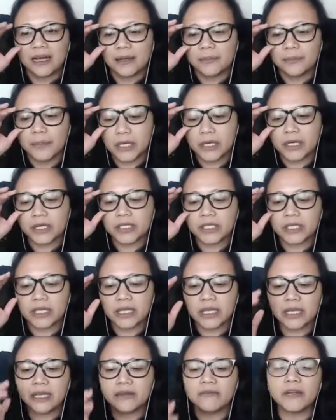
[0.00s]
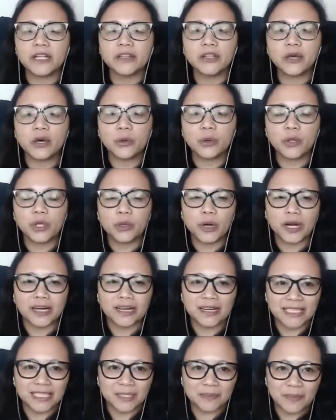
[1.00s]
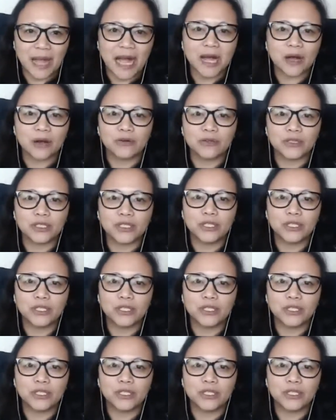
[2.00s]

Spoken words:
Because even though you are a spouse,